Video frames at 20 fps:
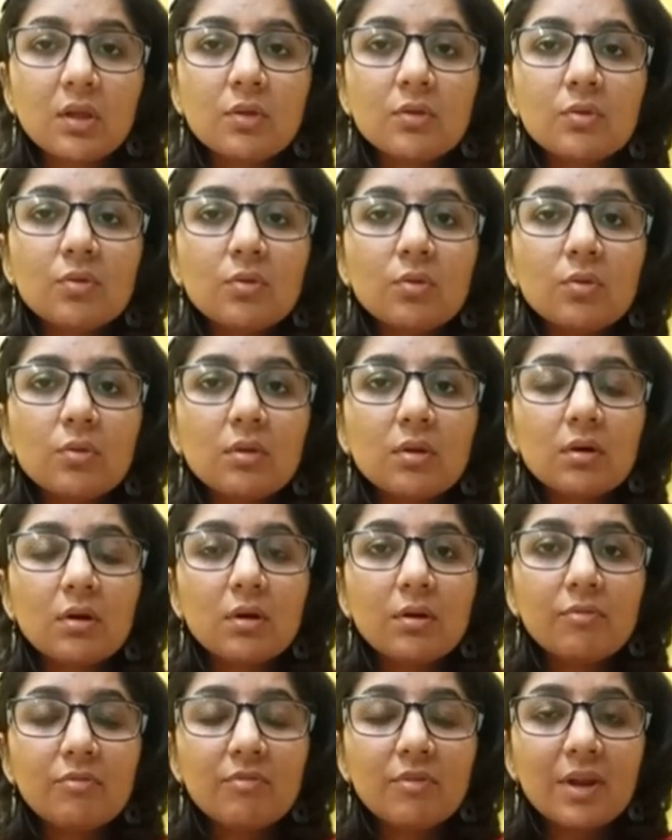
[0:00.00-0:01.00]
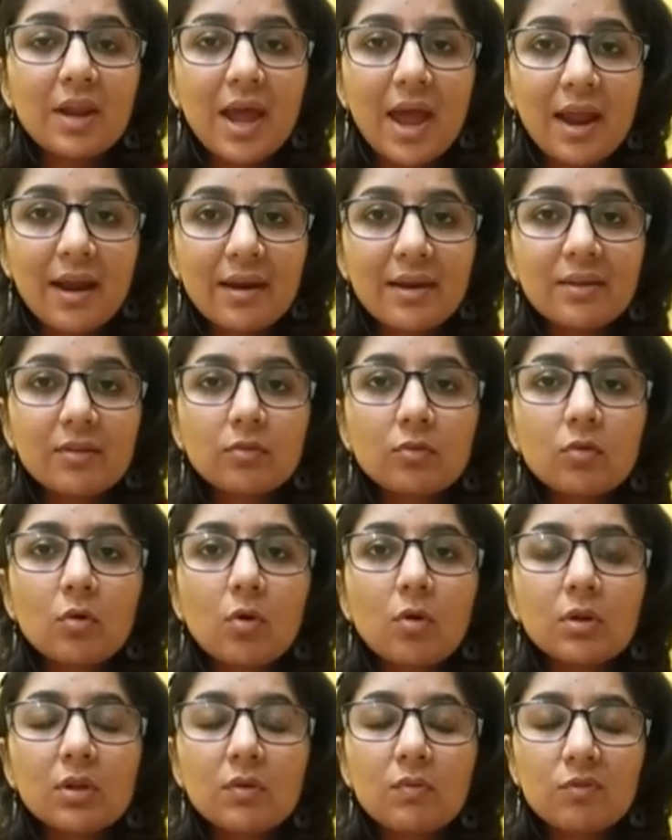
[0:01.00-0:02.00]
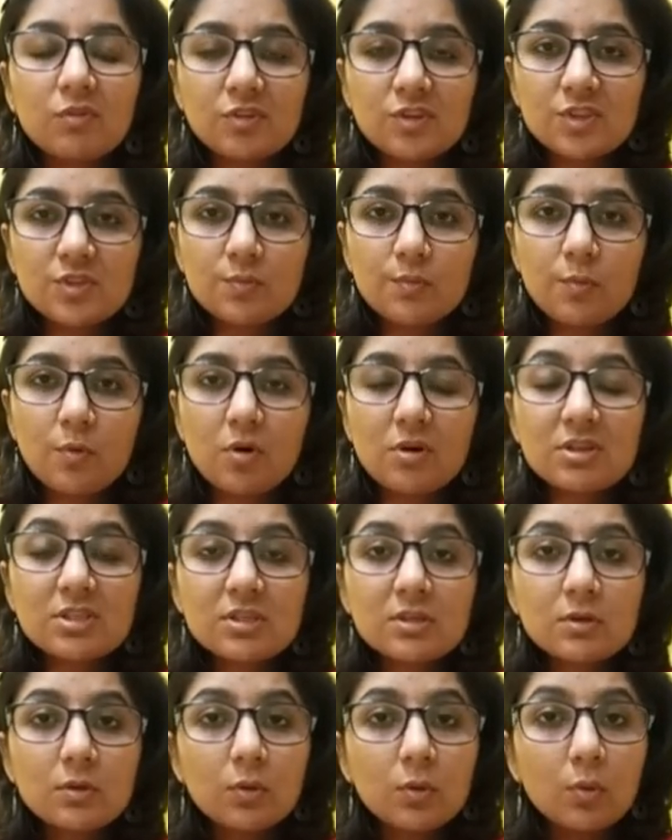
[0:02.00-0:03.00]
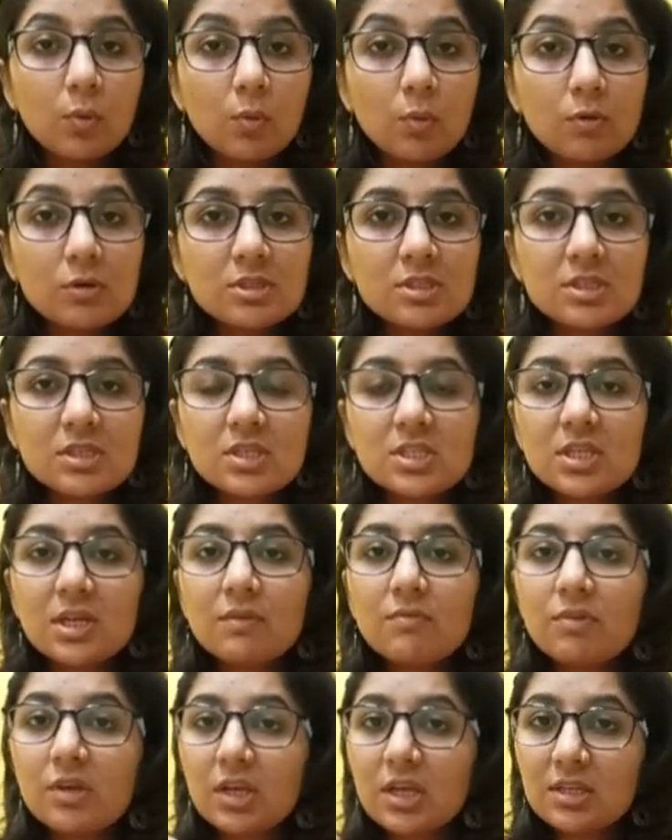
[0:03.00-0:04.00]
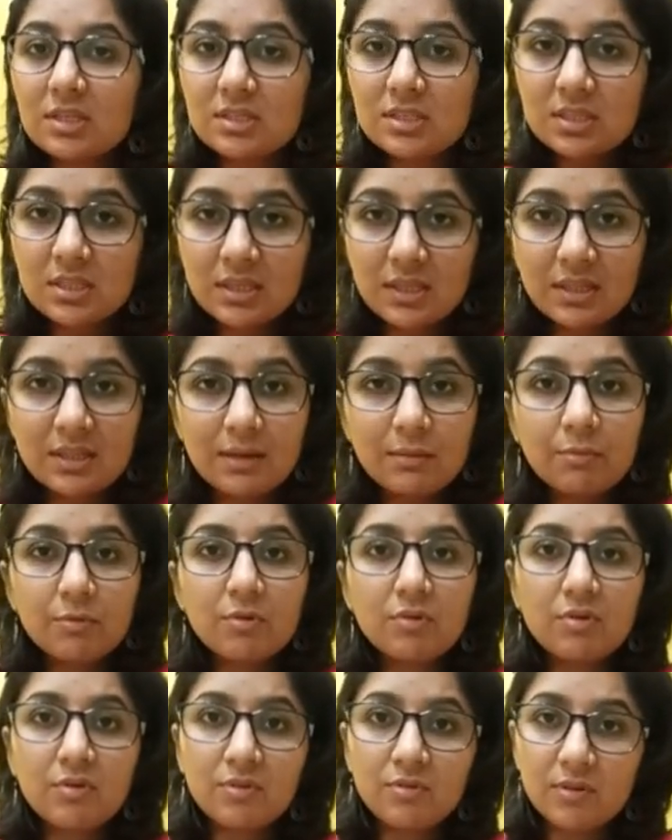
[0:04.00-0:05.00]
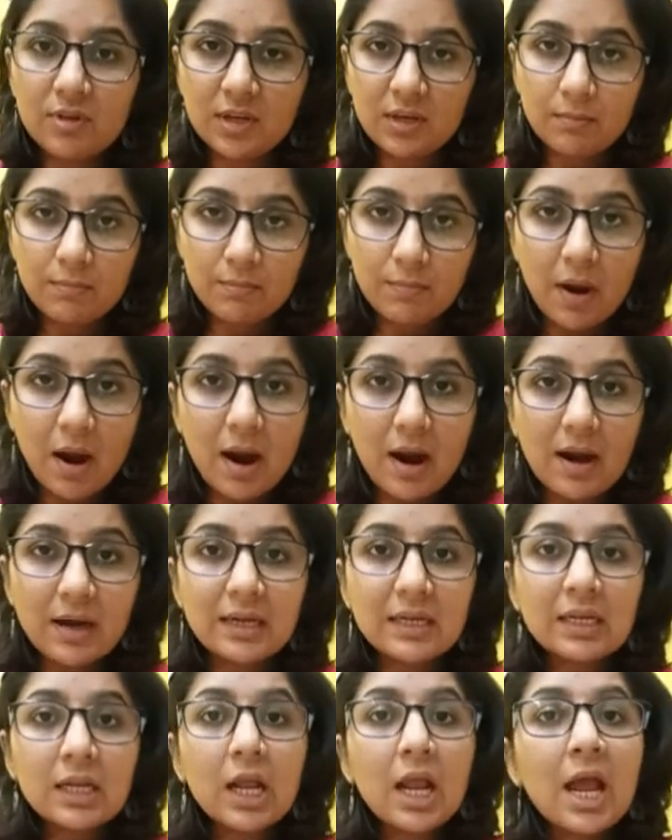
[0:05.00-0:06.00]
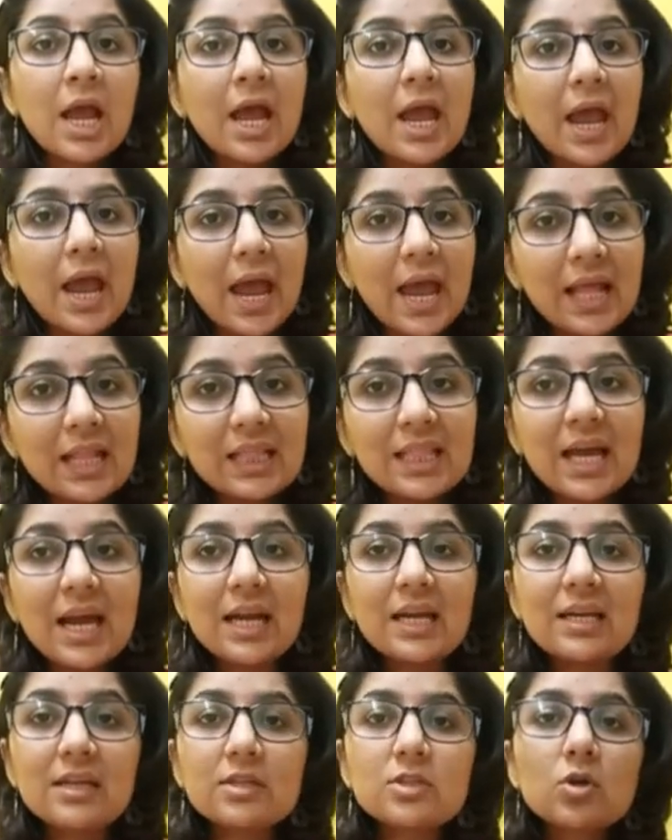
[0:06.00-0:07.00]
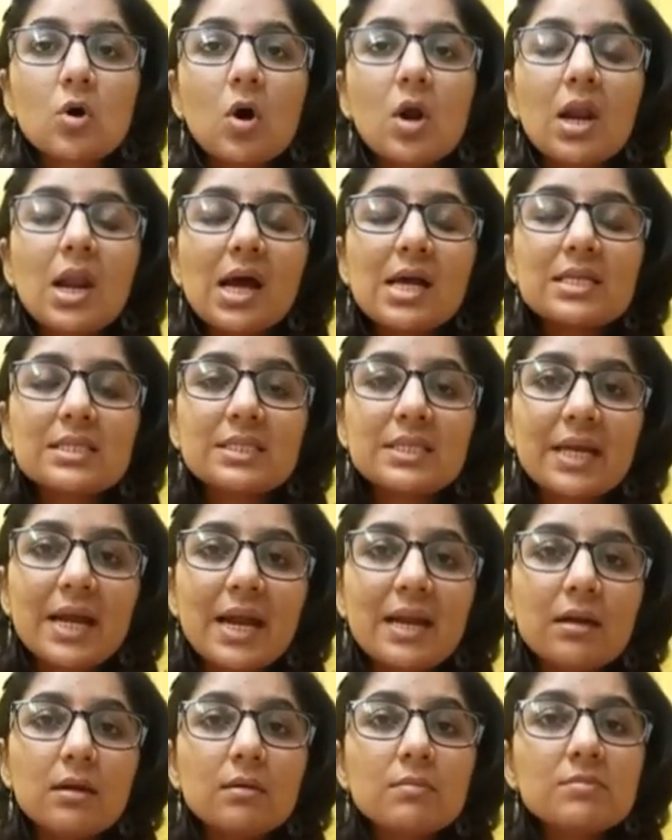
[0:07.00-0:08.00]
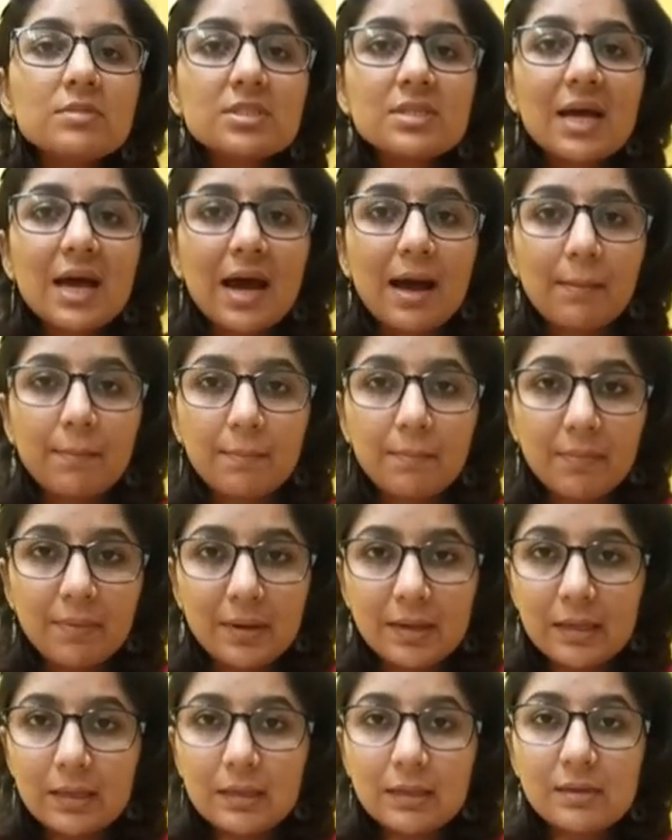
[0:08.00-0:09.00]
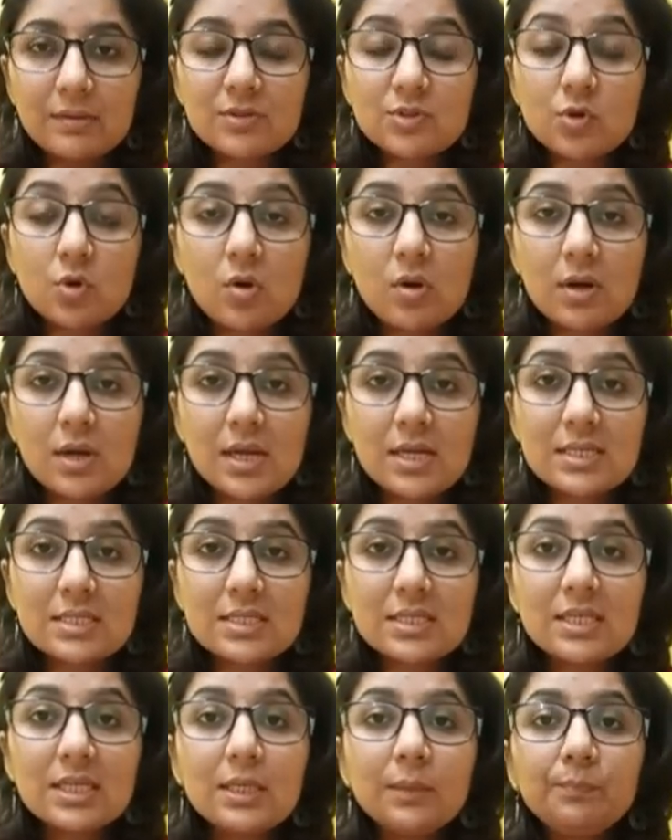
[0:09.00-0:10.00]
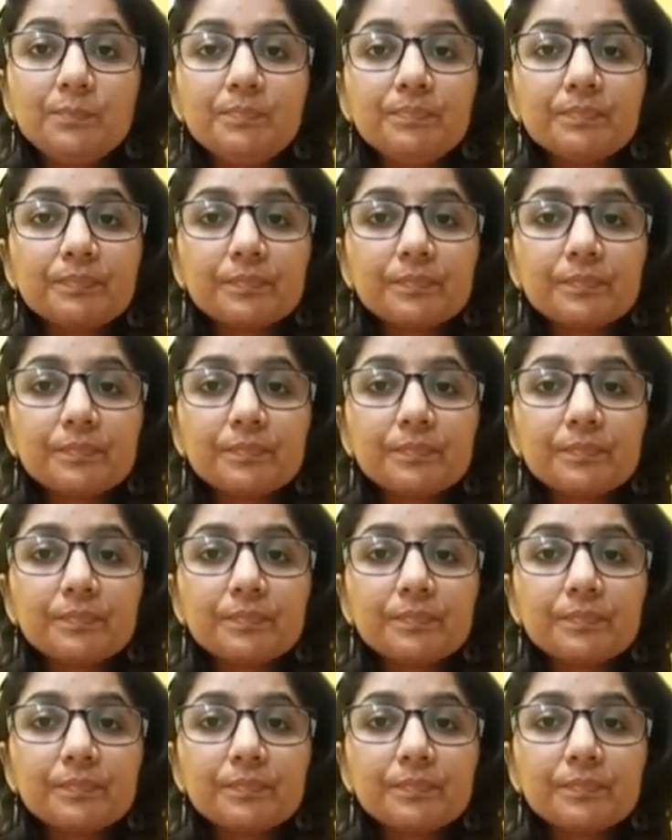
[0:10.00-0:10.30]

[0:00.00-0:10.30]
So the larynx or the voice box, it grows such that we can see the protruding part, and that is called as the Adam's apple. It is called as the